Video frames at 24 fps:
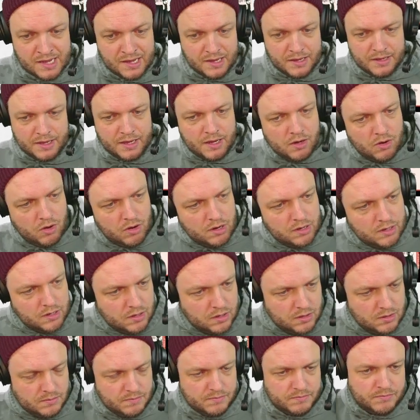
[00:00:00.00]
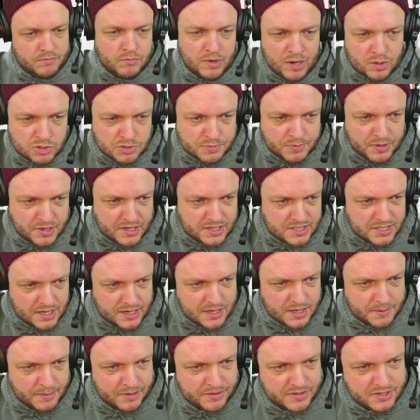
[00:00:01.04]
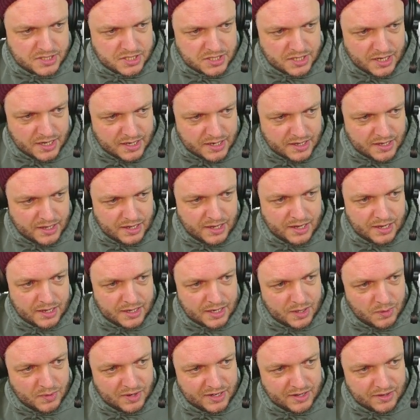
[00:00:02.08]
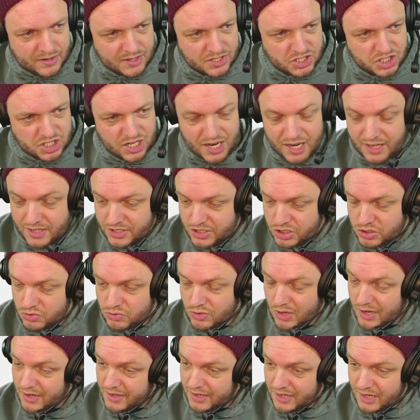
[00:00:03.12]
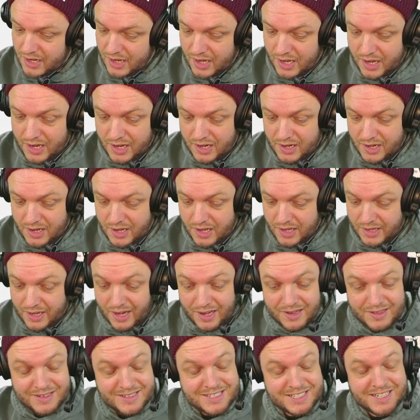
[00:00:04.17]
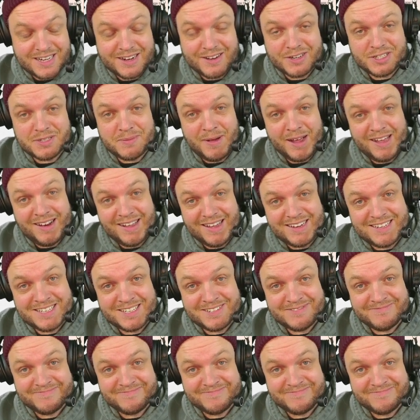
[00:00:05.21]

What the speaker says: yeah, all in all, I was pretty excited about this deck, and I went on a challenge run, and yeah, let's check out some highlights.